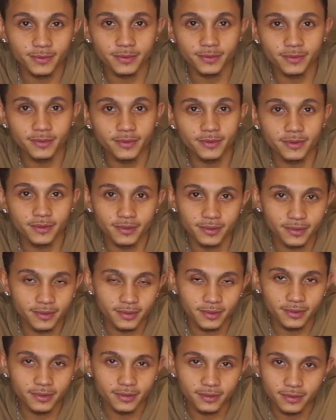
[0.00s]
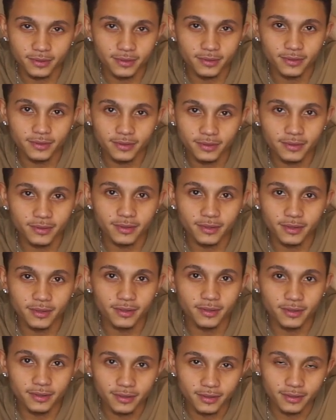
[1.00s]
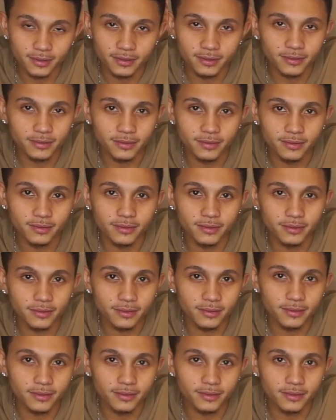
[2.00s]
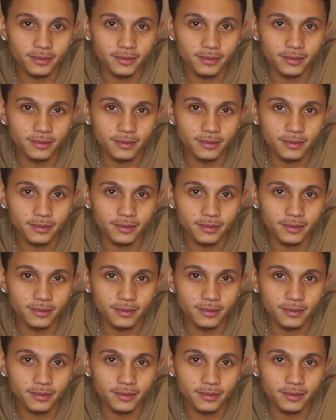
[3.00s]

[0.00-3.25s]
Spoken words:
(not speaking)